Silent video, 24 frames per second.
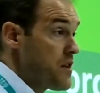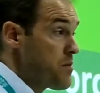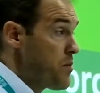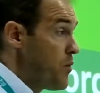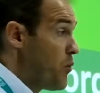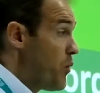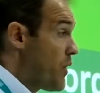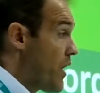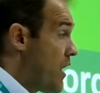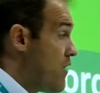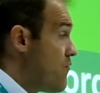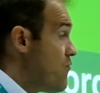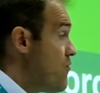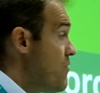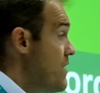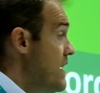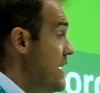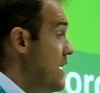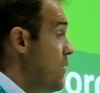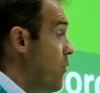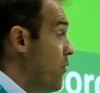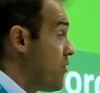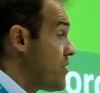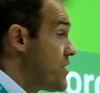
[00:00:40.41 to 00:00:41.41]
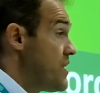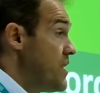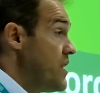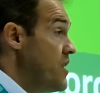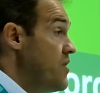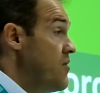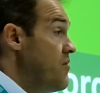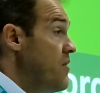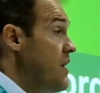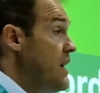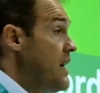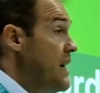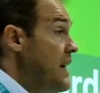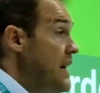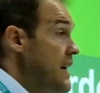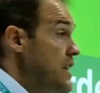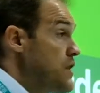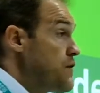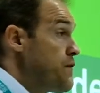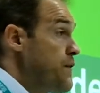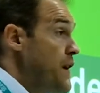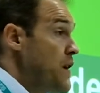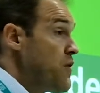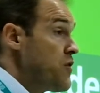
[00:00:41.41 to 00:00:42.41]
but what I really want to do is
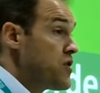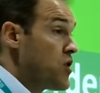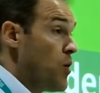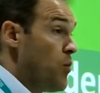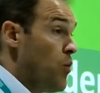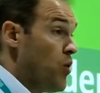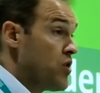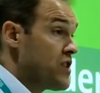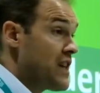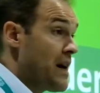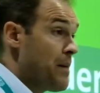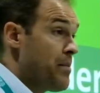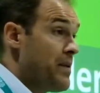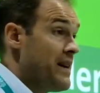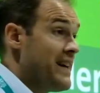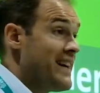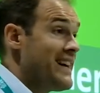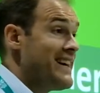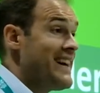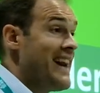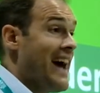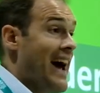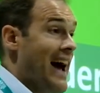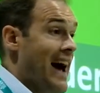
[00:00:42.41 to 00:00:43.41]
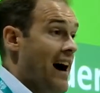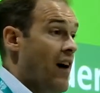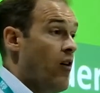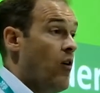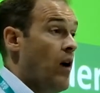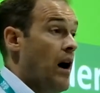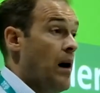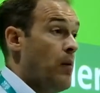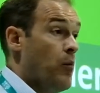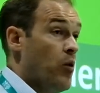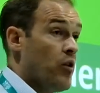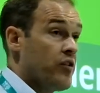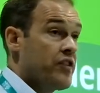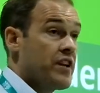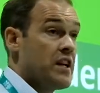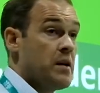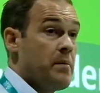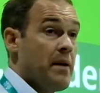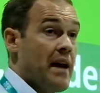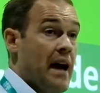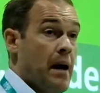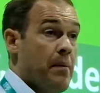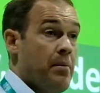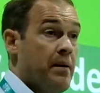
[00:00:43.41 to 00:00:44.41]
focus on what's happening now and what's going to
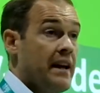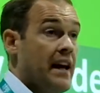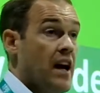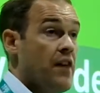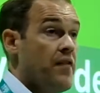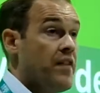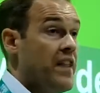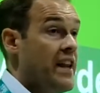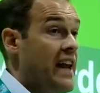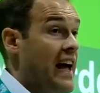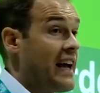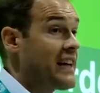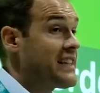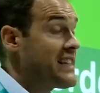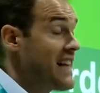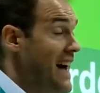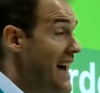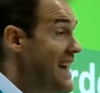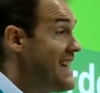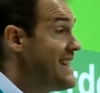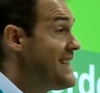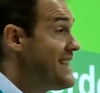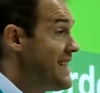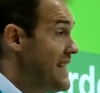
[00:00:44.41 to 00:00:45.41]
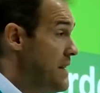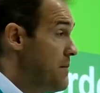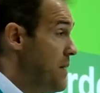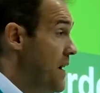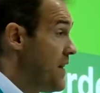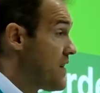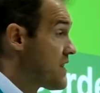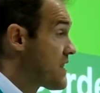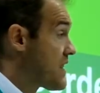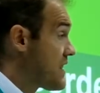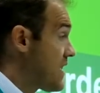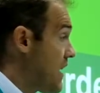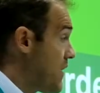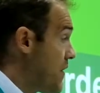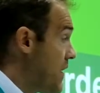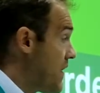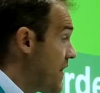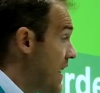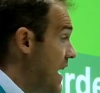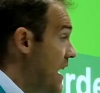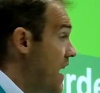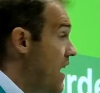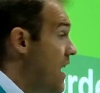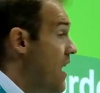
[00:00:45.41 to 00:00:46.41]
be happening over the next 18 months, because I think
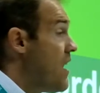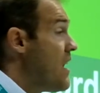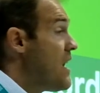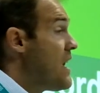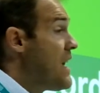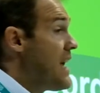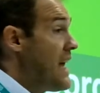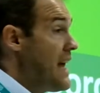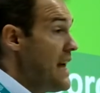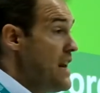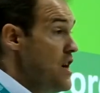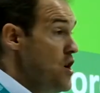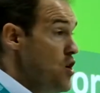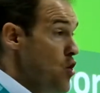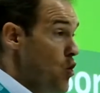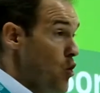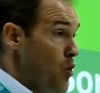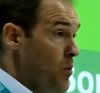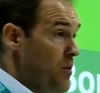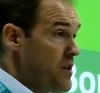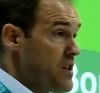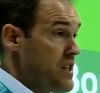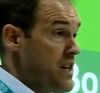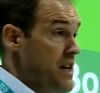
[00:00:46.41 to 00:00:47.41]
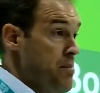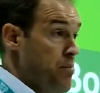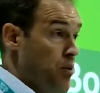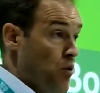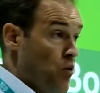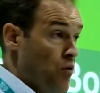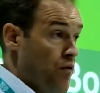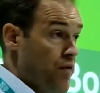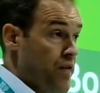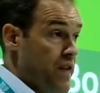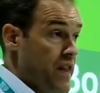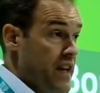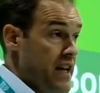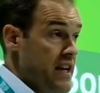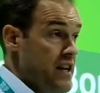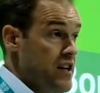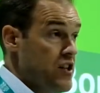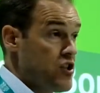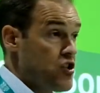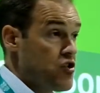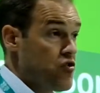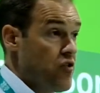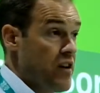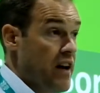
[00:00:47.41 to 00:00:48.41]
they are enormously important for the
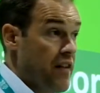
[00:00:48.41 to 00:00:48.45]
industry.